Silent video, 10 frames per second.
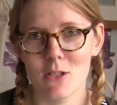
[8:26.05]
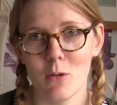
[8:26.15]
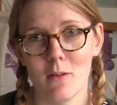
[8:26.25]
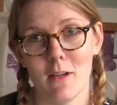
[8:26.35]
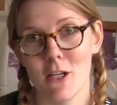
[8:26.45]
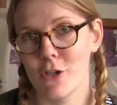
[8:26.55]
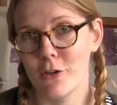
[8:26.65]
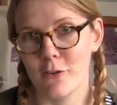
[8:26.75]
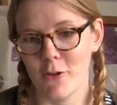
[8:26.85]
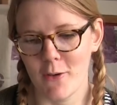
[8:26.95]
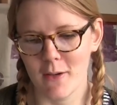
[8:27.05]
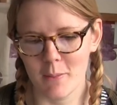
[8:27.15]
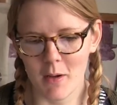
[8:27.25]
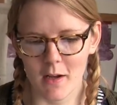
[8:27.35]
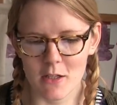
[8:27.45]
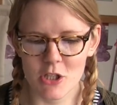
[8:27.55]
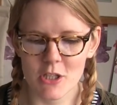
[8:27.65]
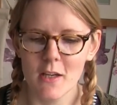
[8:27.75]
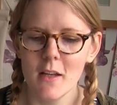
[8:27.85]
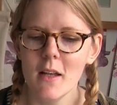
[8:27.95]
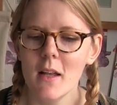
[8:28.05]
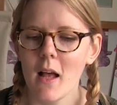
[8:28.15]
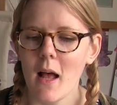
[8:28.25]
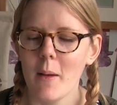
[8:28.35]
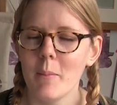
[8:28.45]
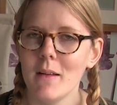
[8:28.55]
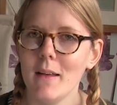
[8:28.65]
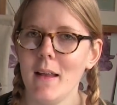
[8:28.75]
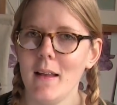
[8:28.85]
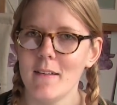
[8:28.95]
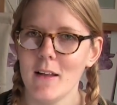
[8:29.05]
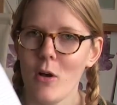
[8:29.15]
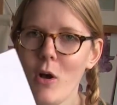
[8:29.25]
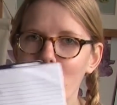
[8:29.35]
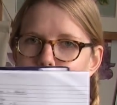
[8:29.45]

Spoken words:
or that I should have sown in March, is like a whole